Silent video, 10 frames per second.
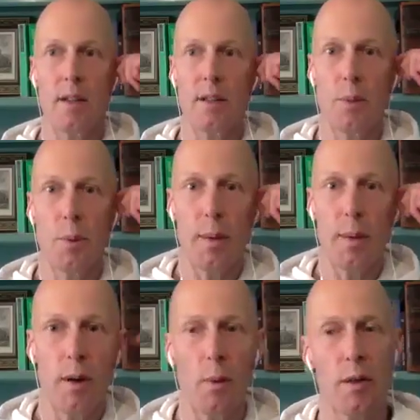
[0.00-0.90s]
got to a point
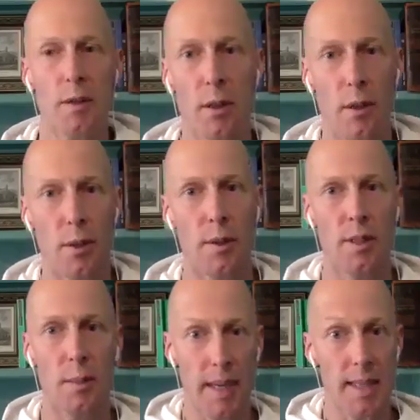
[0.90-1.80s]
where I wanted to learn
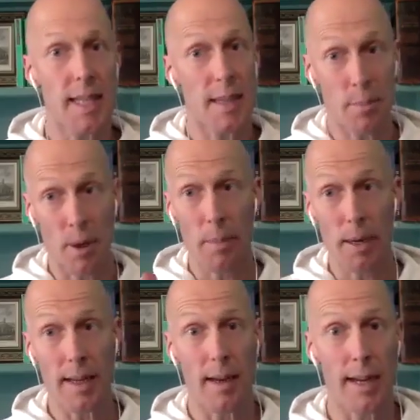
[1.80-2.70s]
to meditate
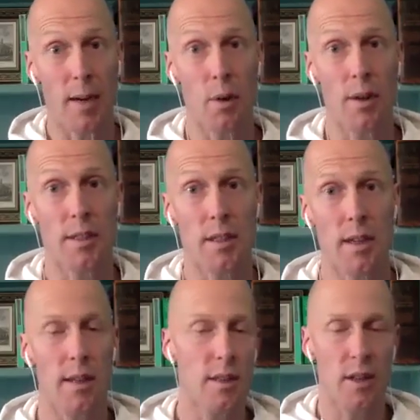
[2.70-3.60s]
properly. Like
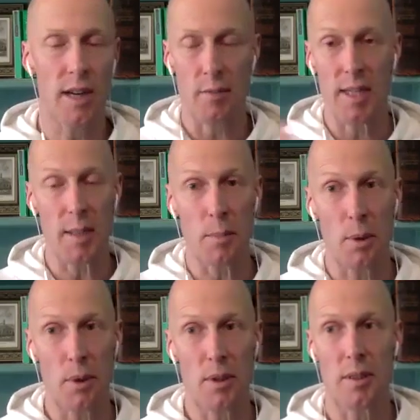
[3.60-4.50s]
I tried reading
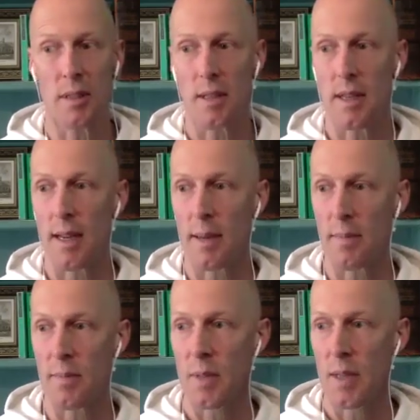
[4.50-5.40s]
books, and
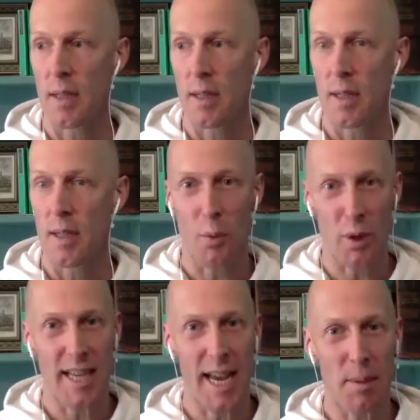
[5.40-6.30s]
there
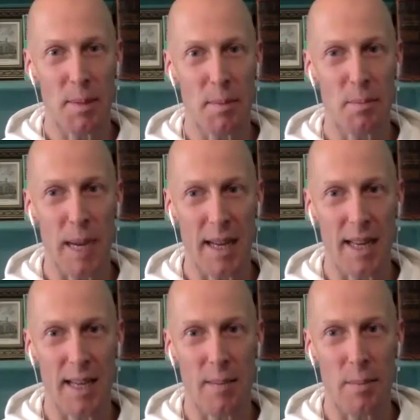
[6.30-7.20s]
weren't apps back
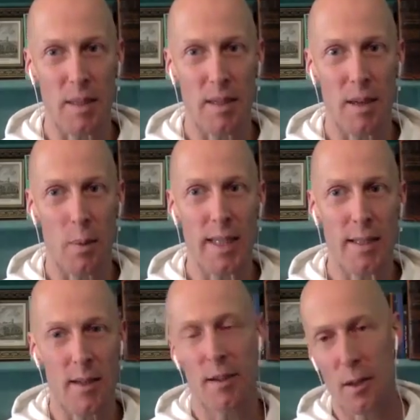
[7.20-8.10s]
then, but I went
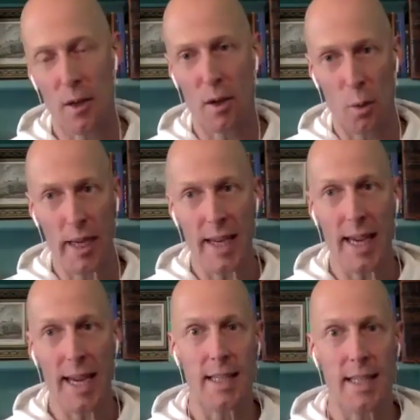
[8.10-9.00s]
along on a
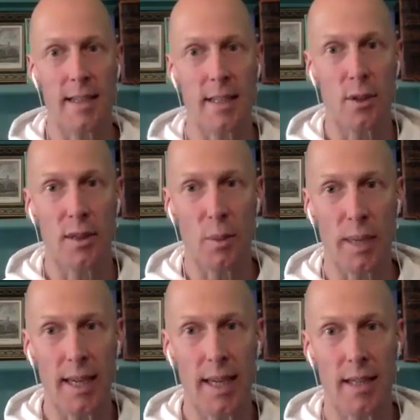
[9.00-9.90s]
weekend, and I enjoyed the
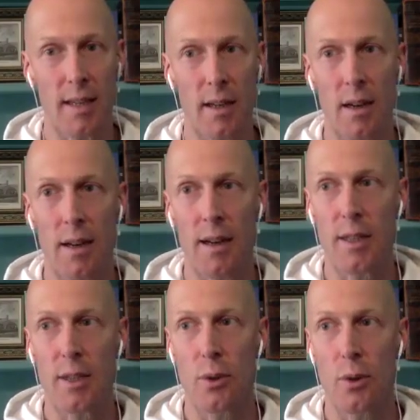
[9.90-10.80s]
weekend a lot. And I
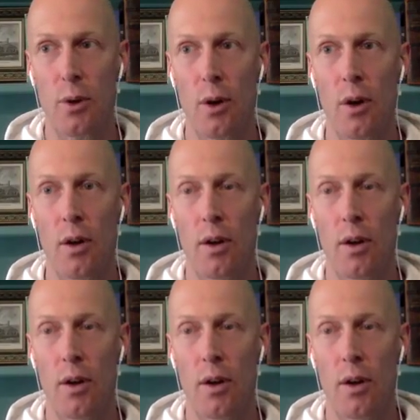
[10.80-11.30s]
saw